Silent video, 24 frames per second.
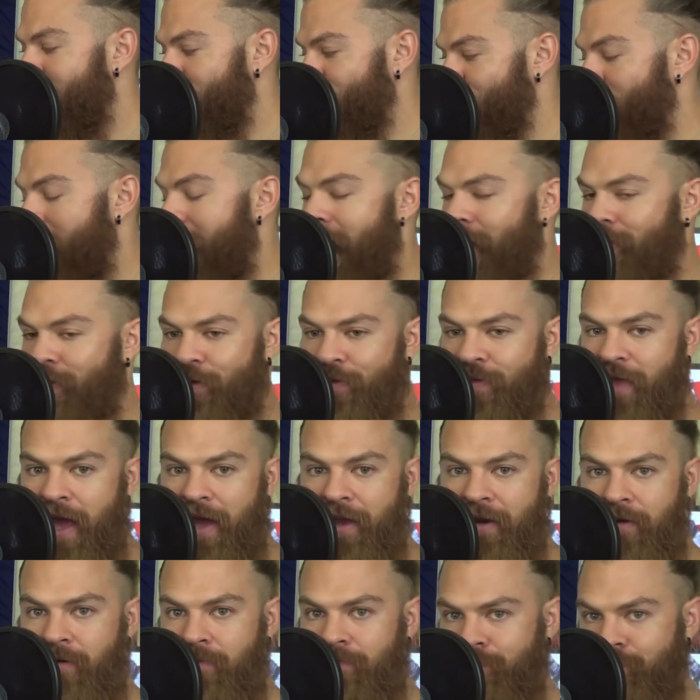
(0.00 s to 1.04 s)
rather
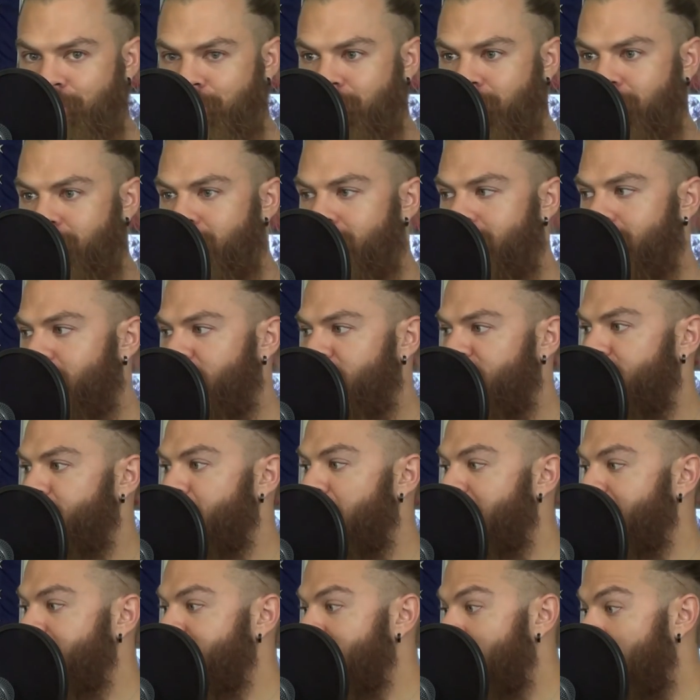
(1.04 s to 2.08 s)
than
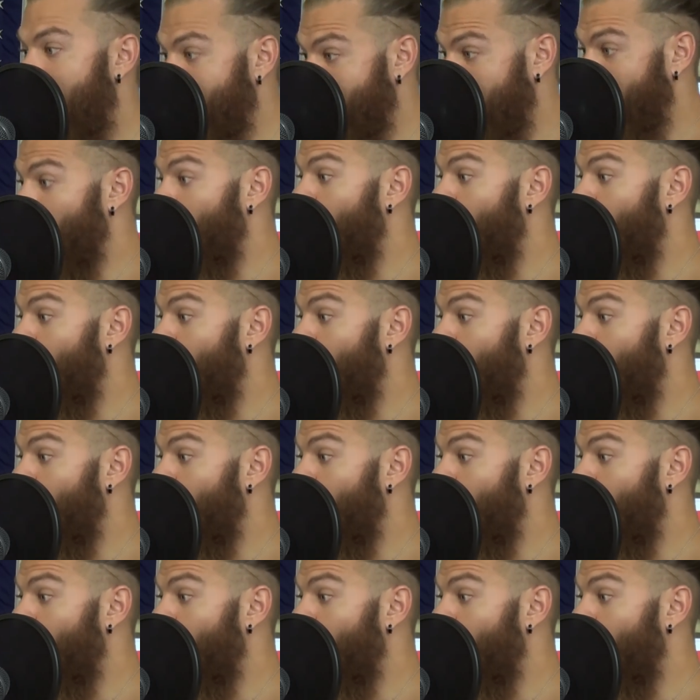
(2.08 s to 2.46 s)
spend time